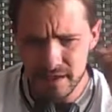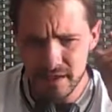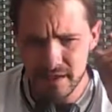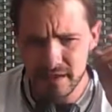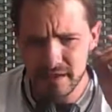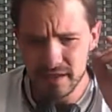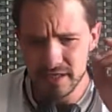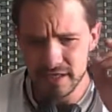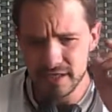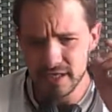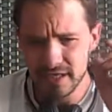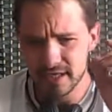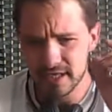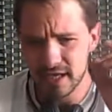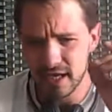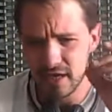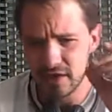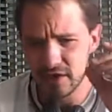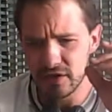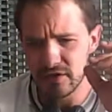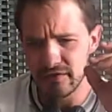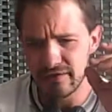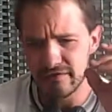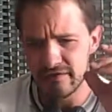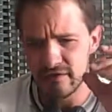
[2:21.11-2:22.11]
This is how
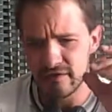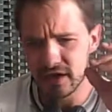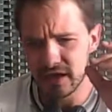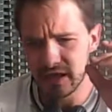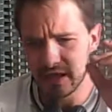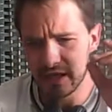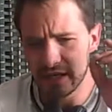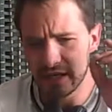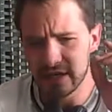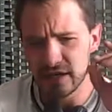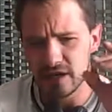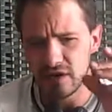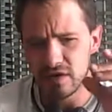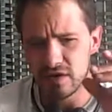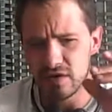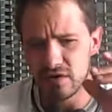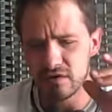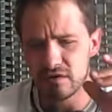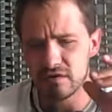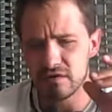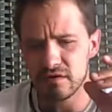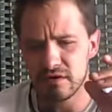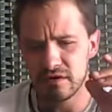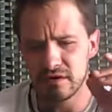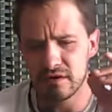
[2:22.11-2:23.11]
you fucking know
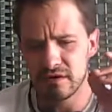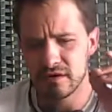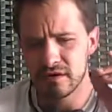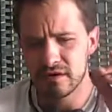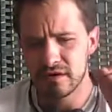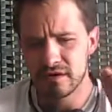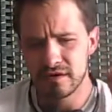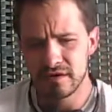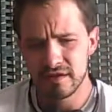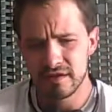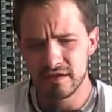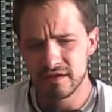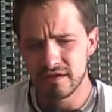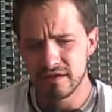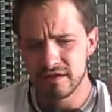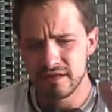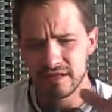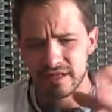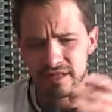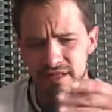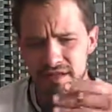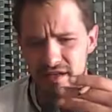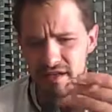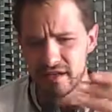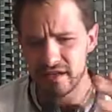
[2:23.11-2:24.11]

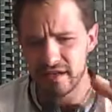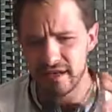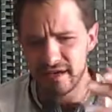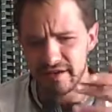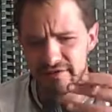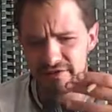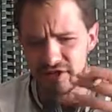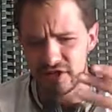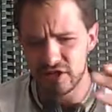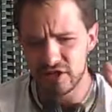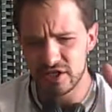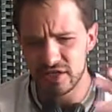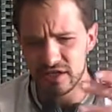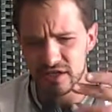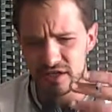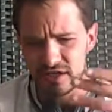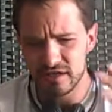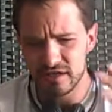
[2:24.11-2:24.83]
that doesn't have shit